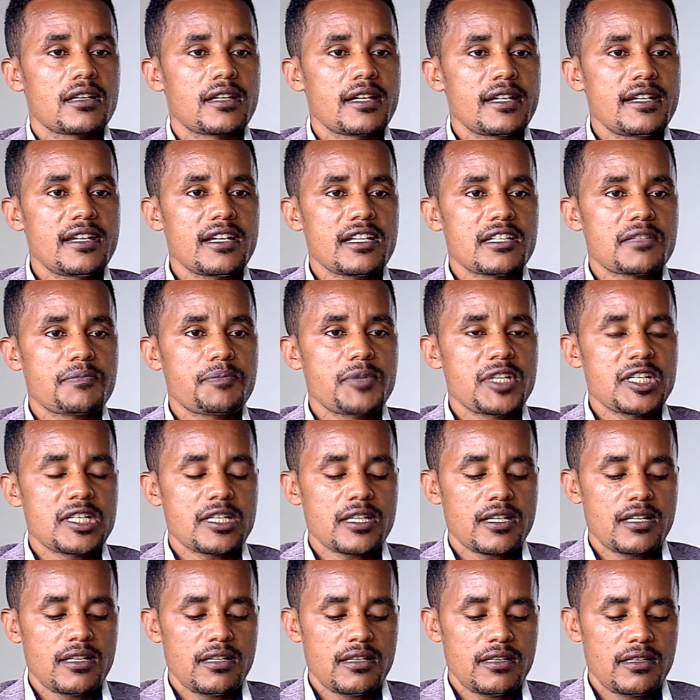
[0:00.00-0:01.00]
Gadaa
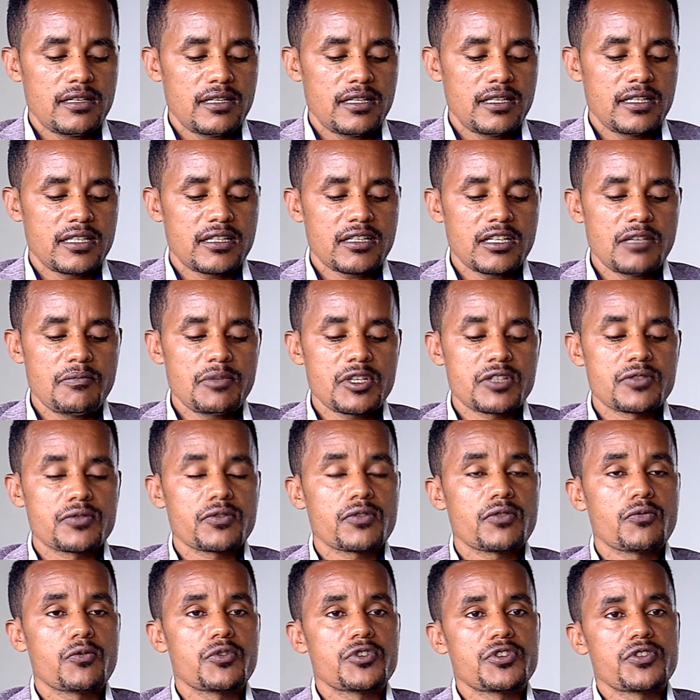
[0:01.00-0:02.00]
Special Economic
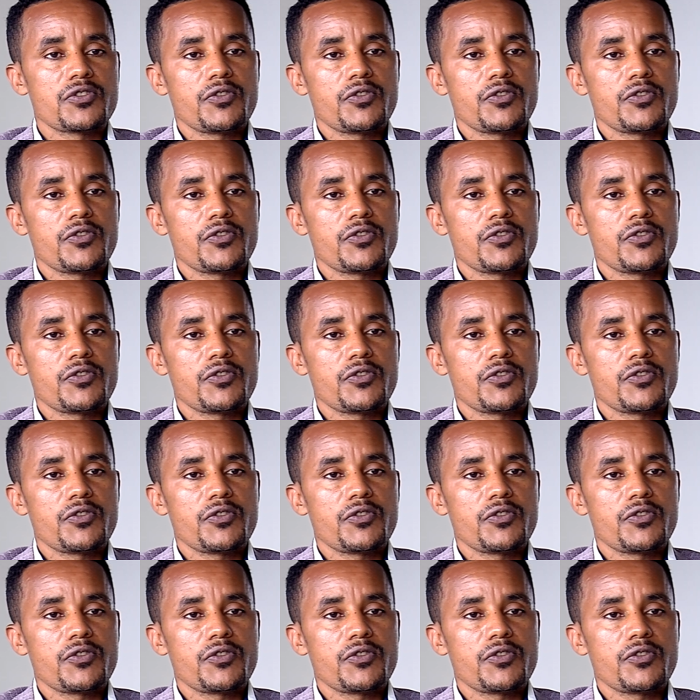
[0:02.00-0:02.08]
Zone was